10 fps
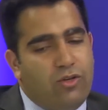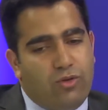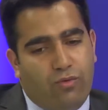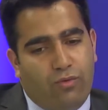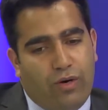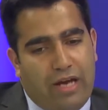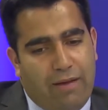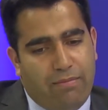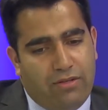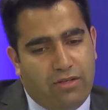So what
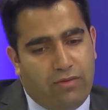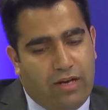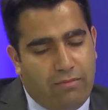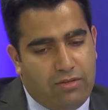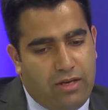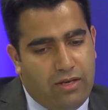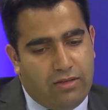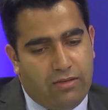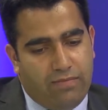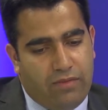happens is, what I'm saying
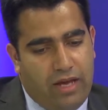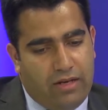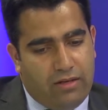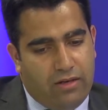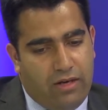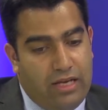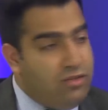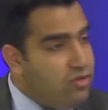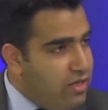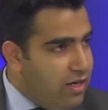is that
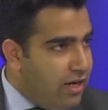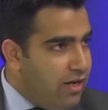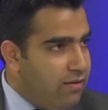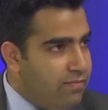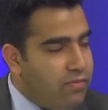in Srinagar,